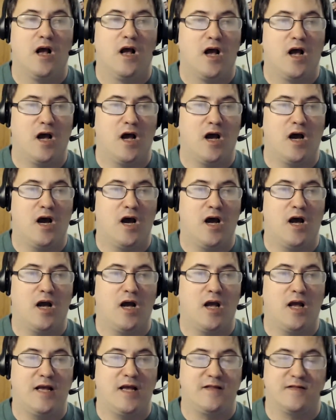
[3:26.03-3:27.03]
uh,
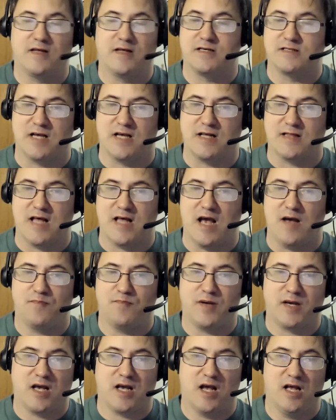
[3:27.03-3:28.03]
and things like that
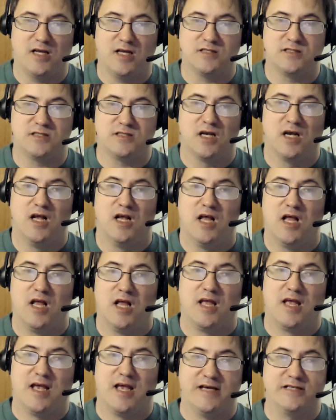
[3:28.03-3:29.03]
because
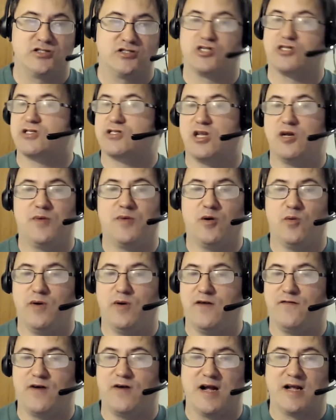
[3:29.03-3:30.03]
it's just going to be
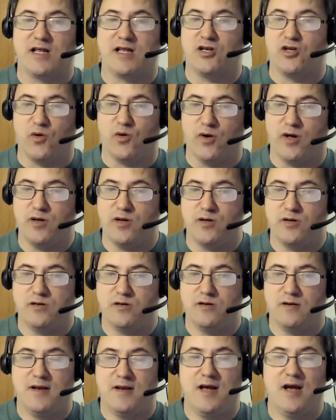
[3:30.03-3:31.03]
whenever I can do it
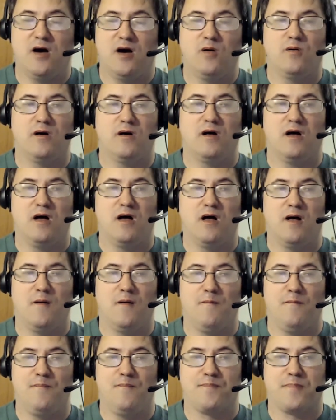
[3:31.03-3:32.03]
now.
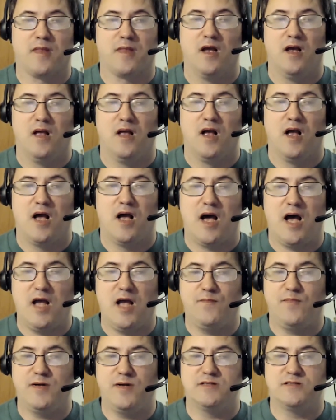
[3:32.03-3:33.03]
Um,
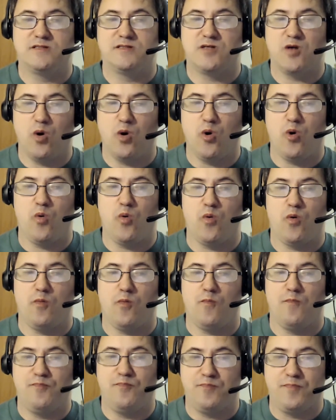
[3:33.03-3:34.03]
I've been so
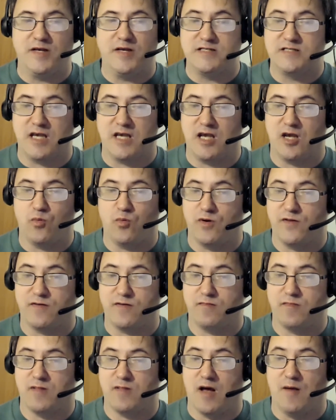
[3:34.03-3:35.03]
busy with
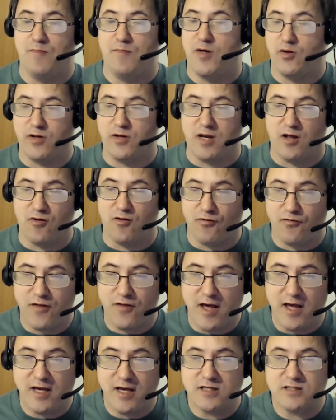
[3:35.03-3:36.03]
a million other
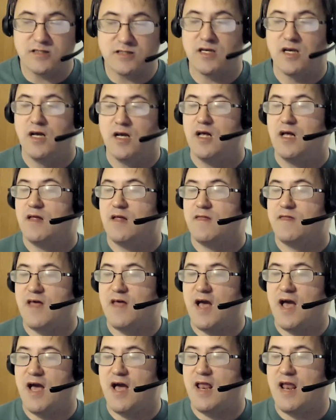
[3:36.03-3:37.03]
things
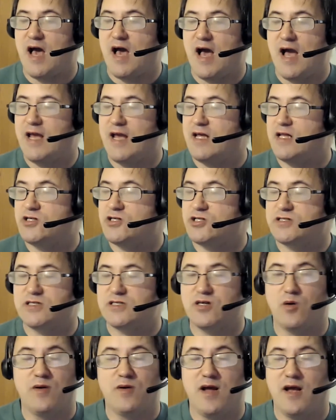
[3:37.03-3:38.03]
that I just
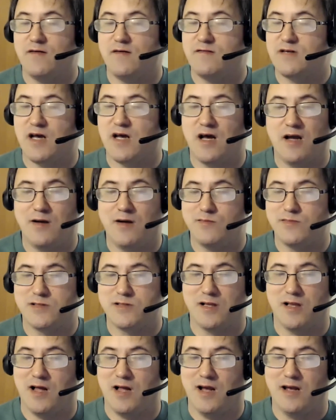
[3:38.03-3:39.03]
don't have time
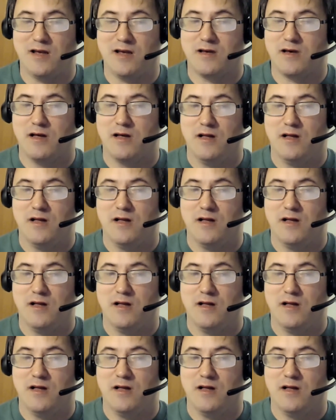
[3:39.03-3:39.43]
to like